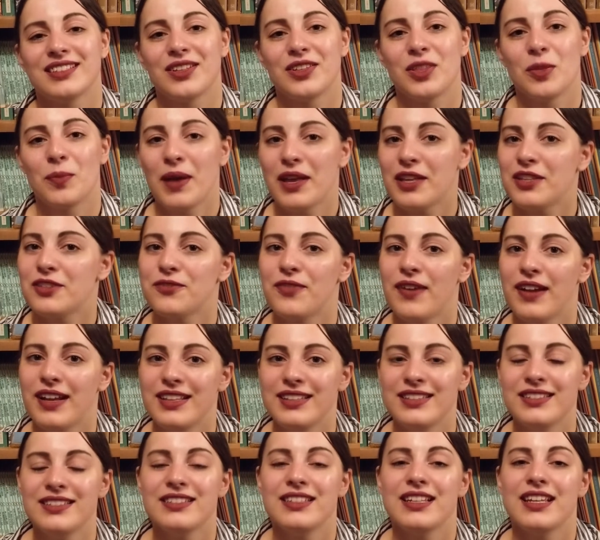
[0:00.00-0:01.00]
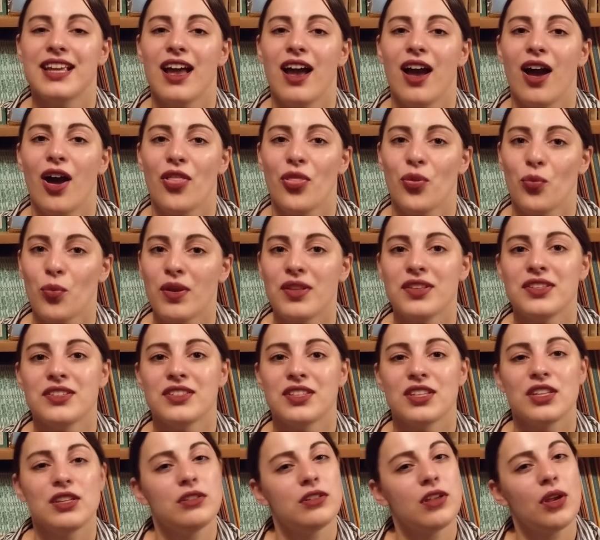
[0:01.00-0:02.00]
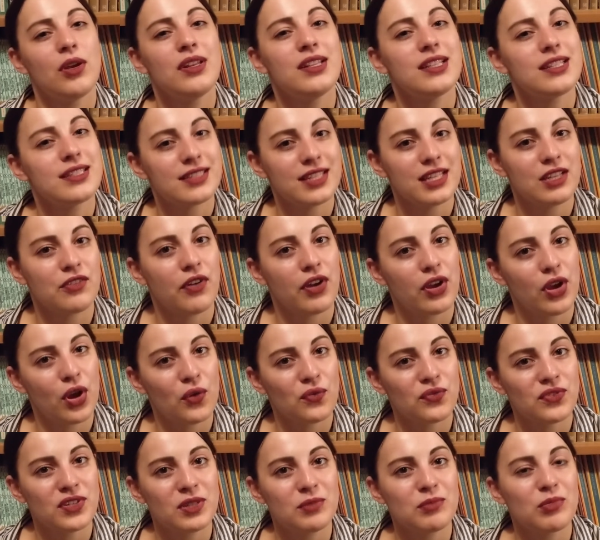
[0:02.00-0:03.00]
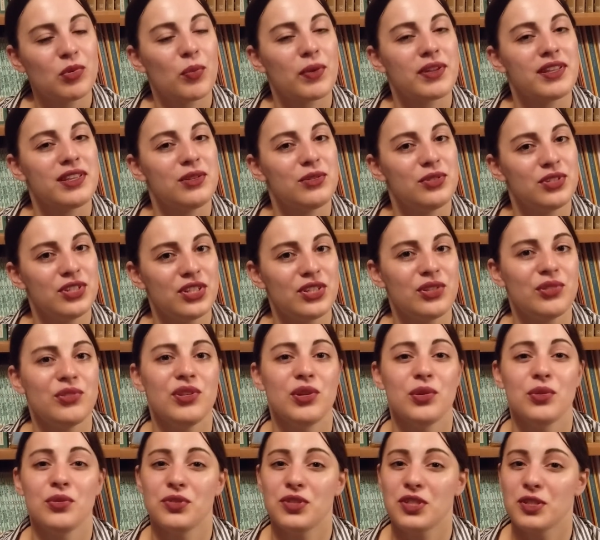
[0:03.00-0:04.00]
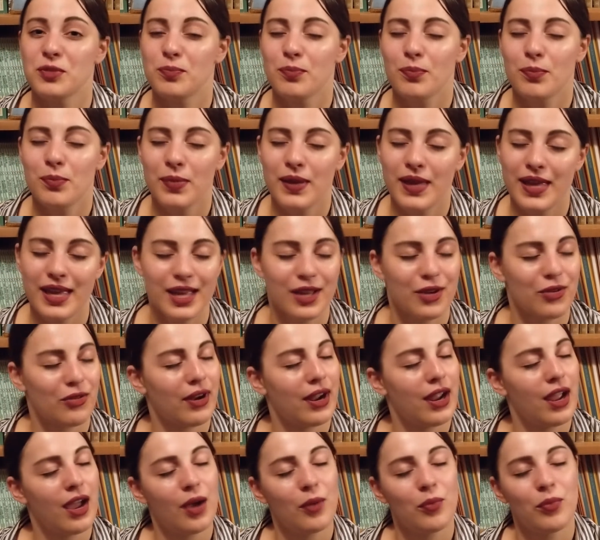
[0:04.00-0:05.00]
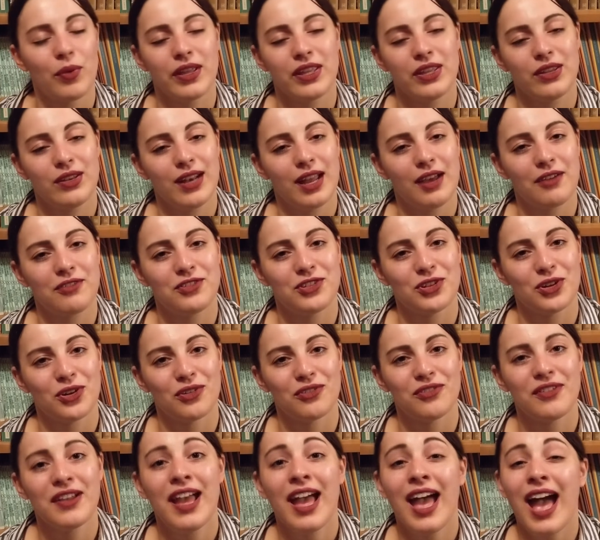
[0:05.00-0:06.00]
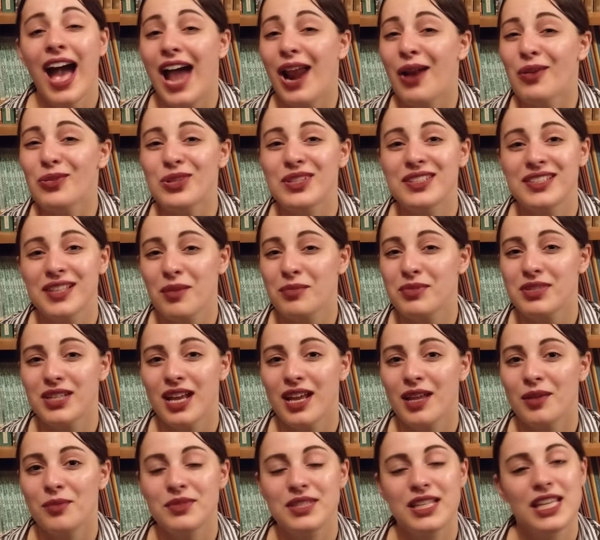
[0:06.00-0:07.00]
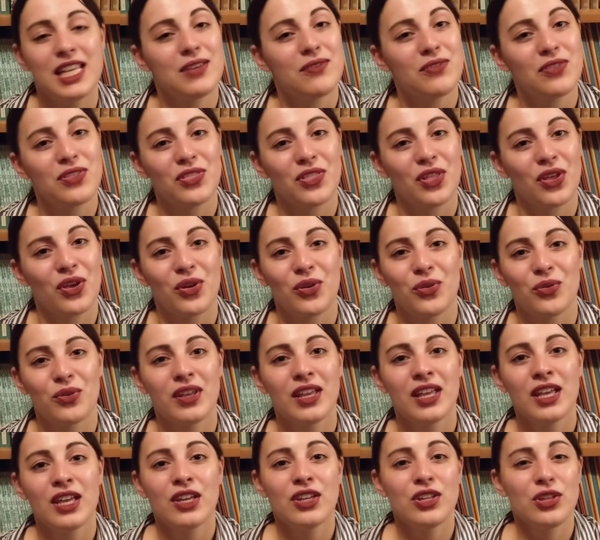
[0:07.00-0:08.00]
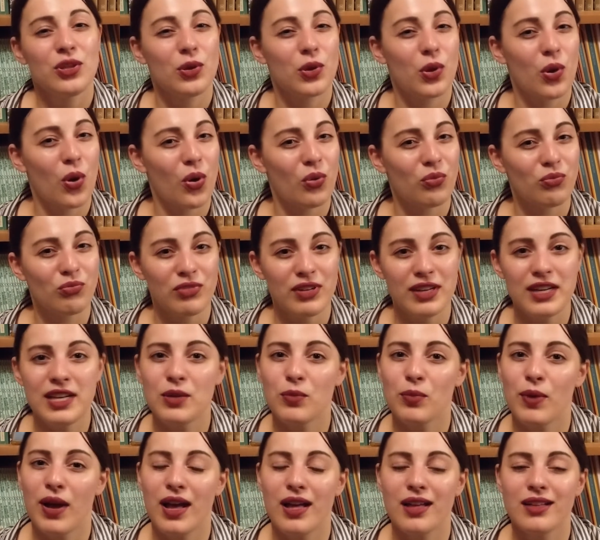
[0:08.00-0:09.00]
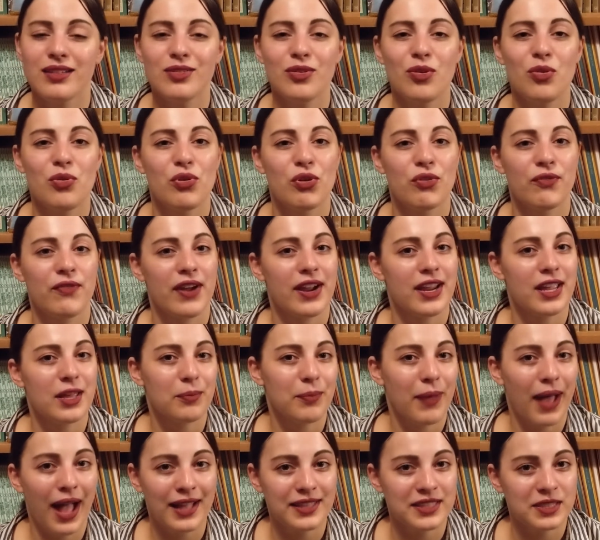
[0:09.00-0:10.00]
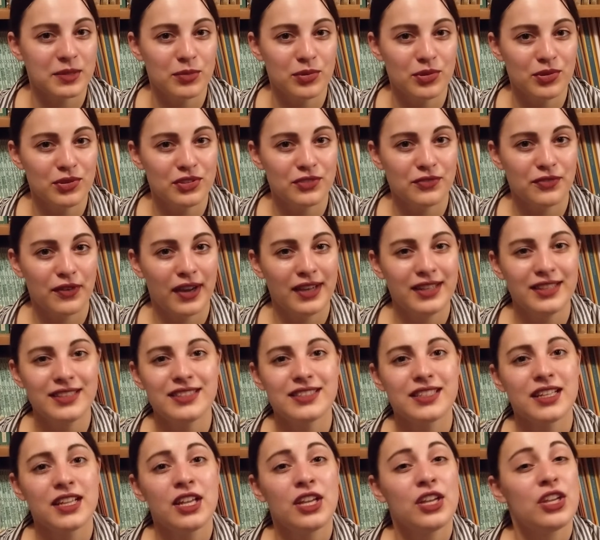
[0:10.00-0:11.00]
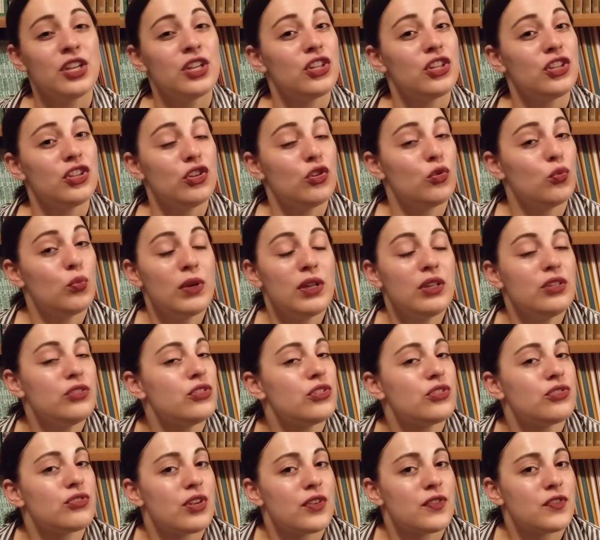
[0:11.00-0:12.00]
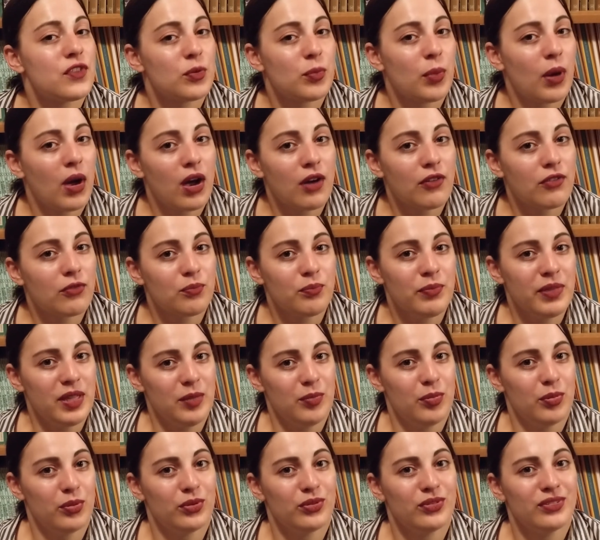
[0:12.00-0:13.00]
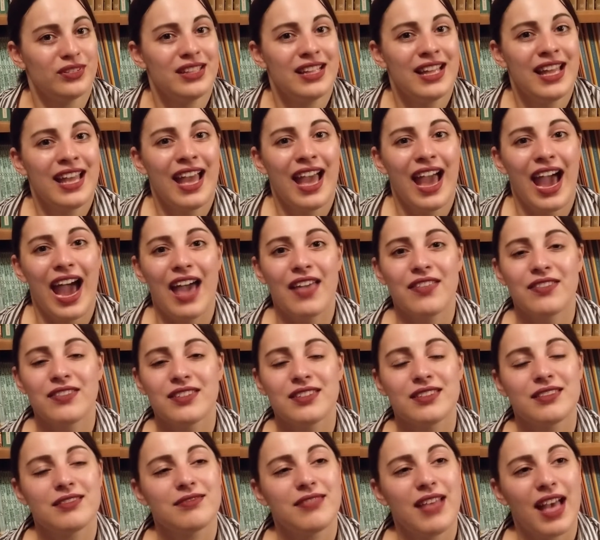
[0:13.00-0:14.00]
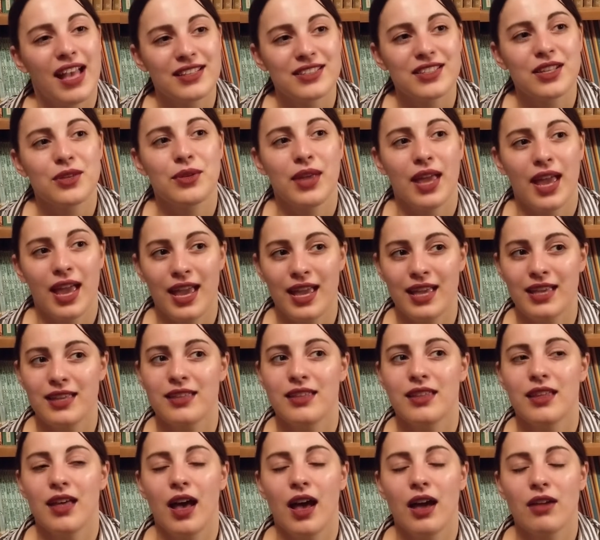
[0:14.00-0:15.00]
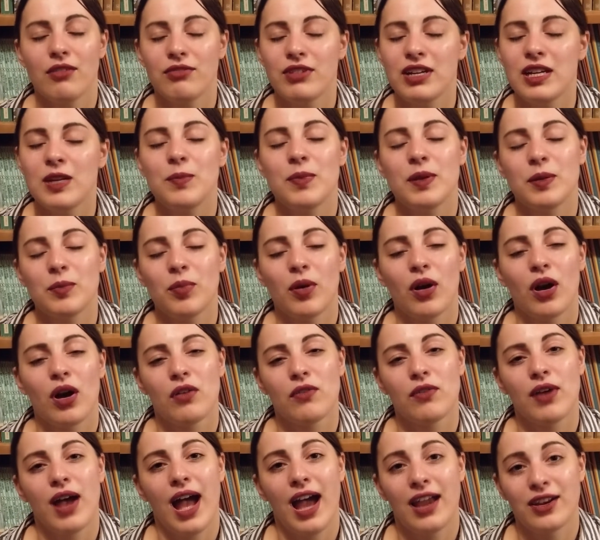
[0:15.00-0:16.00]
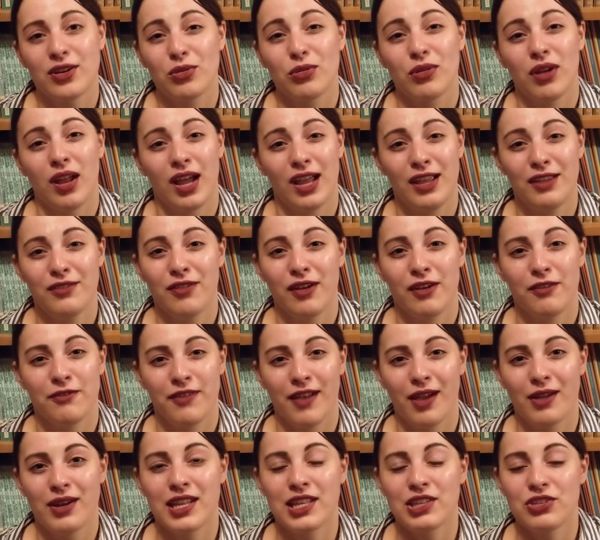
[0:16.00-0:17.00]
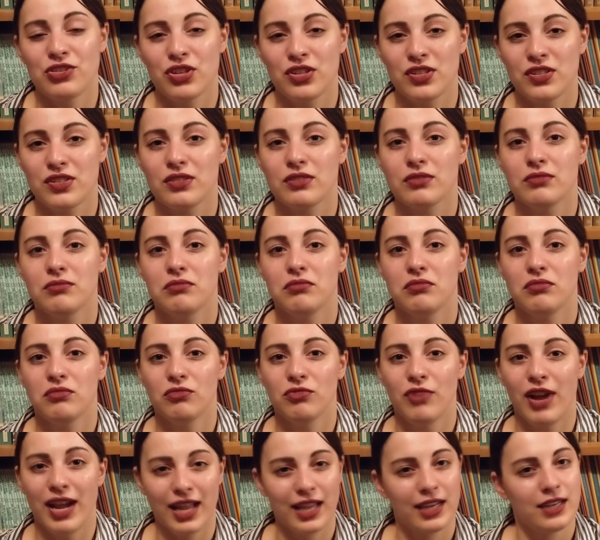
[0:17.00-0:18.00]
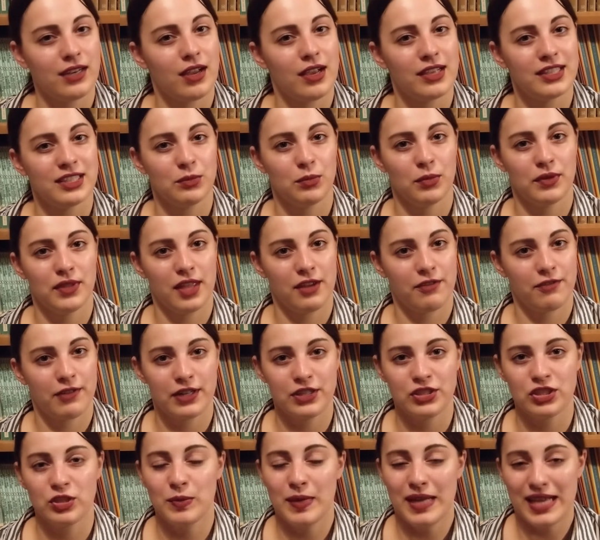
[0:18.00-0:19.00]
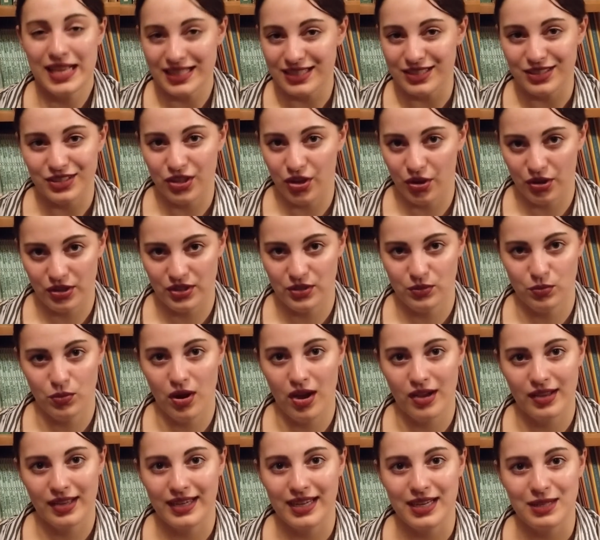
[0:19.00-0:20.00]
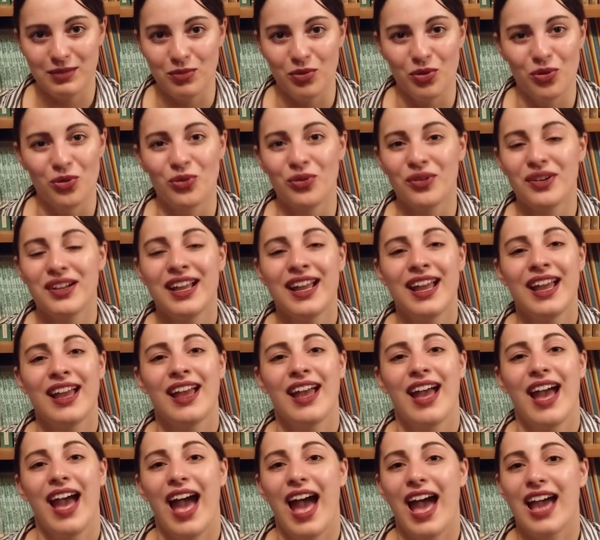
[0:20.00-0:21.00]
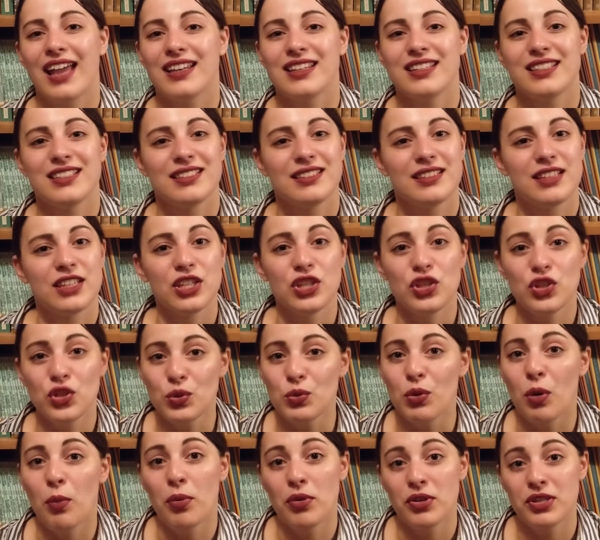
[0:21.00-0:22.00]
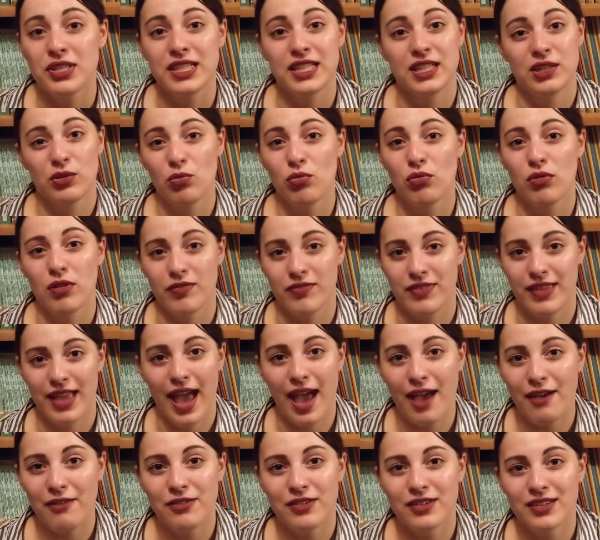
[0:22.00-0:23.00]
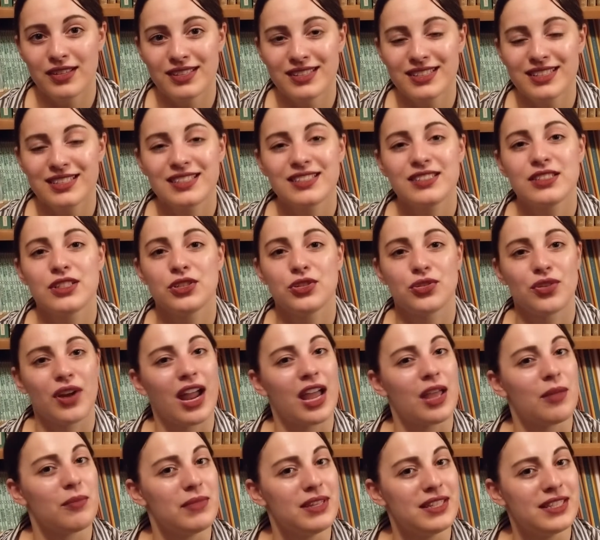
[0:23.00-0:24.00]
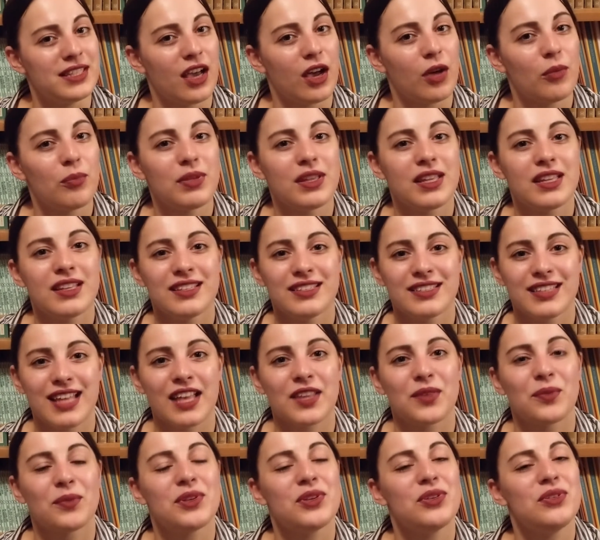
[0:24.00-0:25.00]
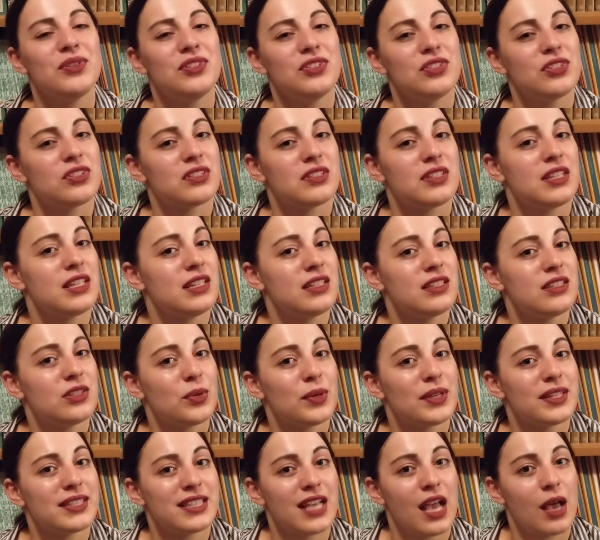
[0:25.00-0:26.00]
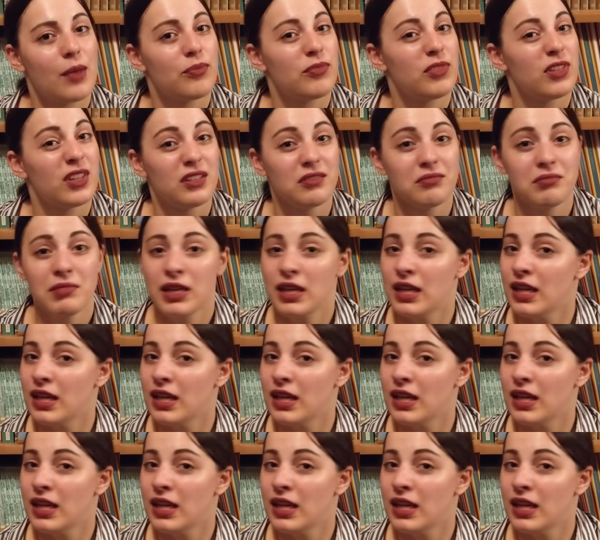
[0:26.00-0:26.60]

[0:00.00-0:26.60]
So the best friends are the ones that you don't need to see very often, but when you do, you can just pick right up where you left off. And also sometimes, even though you got on really well or you're very compatible as friends, you will just drift apart from people, and that's okay. A really big part of adult life, I found, is just recognising when that friendship isn't going to work anymore, and that you are putting in all of the effort to try and meet up, because that's when you just need to accept that